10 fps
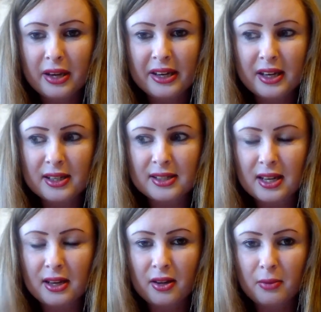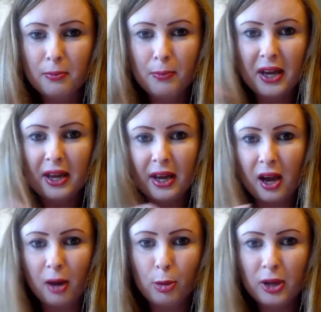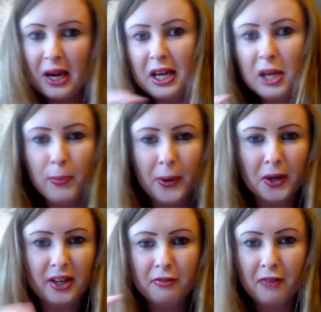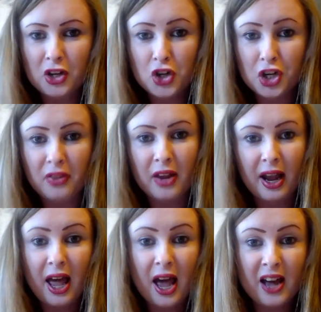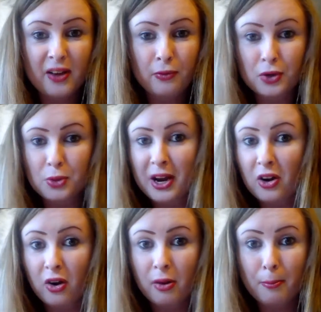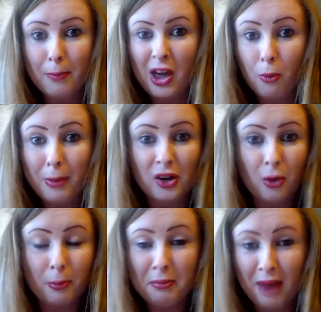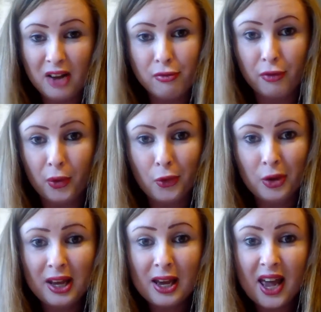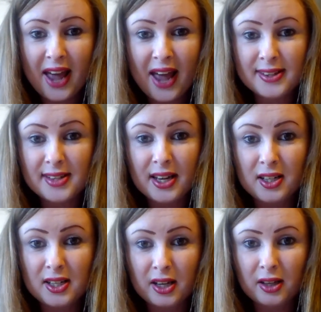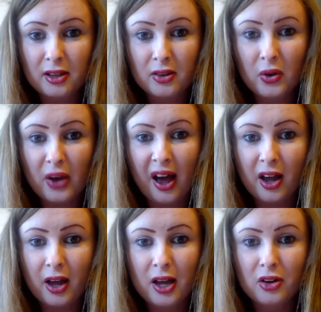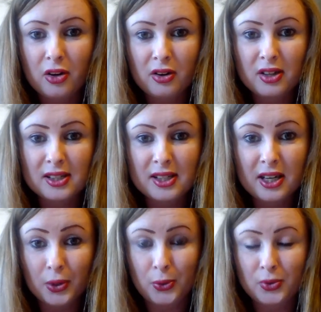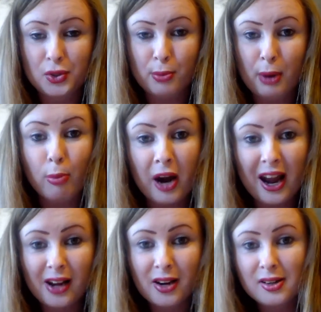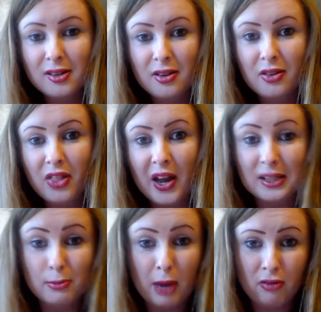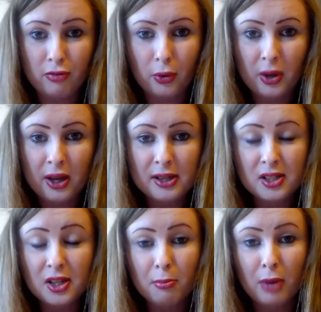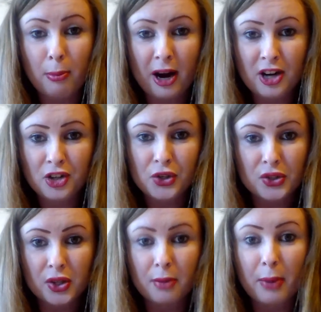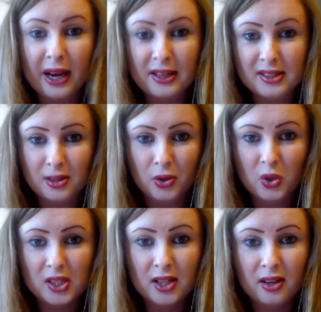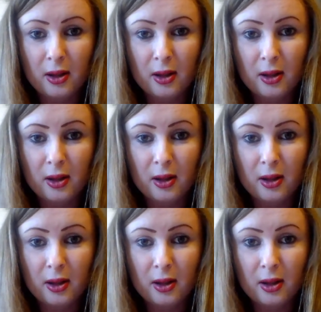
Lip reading: is picking up any bodily function that I have which may or may not be painful, and sending signals to my brain that it's painful. So then my brain turns on the pain signals.